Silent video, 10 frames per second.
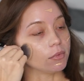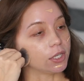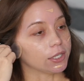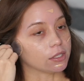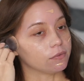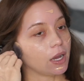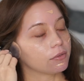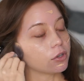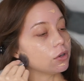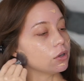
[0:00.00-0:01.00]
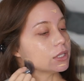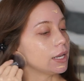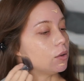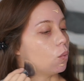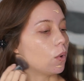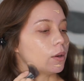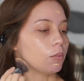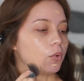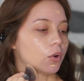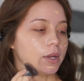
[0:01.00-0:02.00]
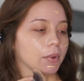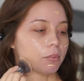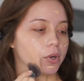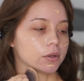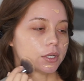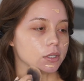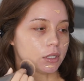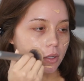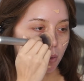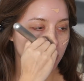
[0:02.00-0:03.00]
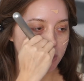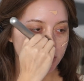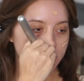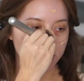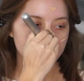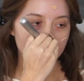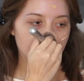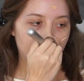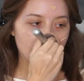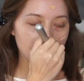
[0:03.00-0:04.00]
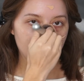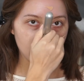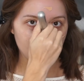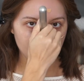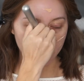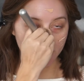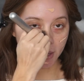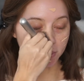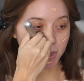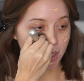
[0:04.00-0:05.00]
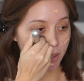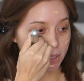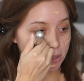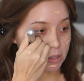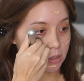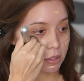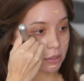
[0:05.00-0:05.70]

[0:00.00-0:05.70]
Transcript: There is 5 girls and 1 boy. My brother is the oldest, and I am the youngest.